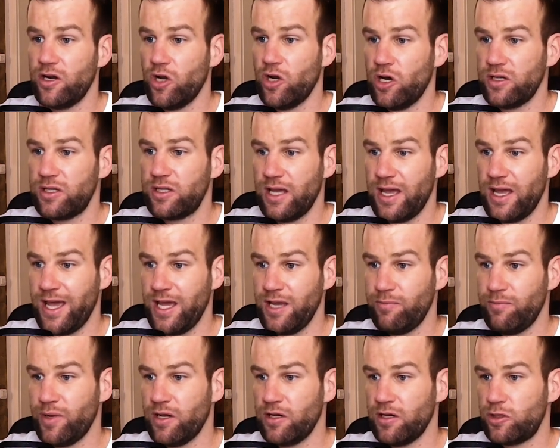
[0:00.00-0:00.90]
not
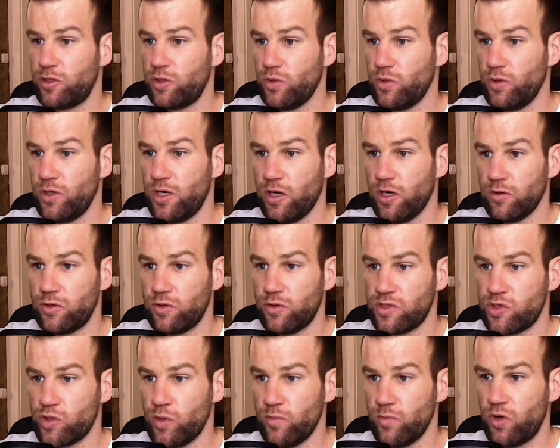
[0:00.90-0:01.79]
able to go
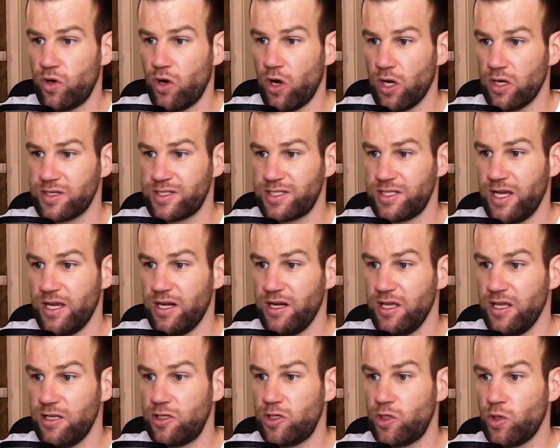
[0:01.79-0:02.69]
to Zoom calls. They
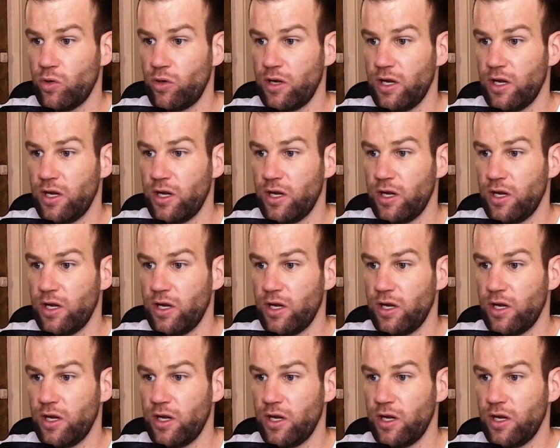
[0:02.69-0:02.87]
need to